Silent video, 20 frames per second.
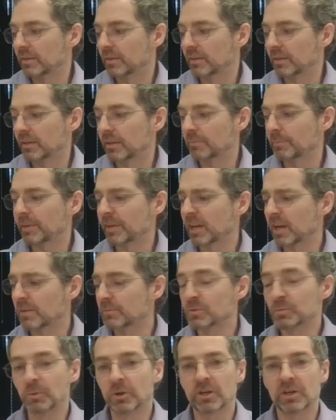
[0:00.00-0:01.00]
It
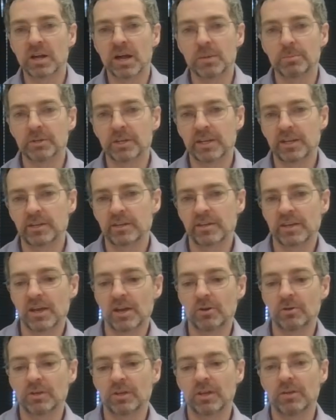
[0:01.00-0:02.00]
becomes more complicated
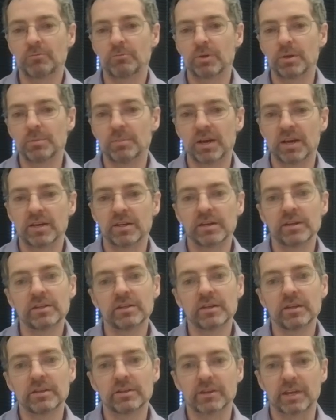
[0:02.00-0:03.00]
now if we buy
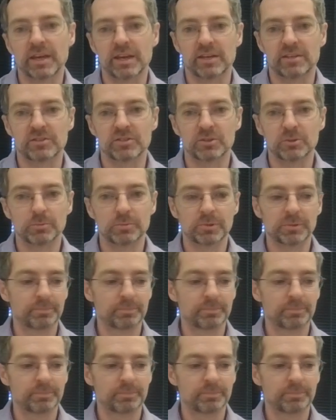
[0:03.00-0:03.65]
another can of soup.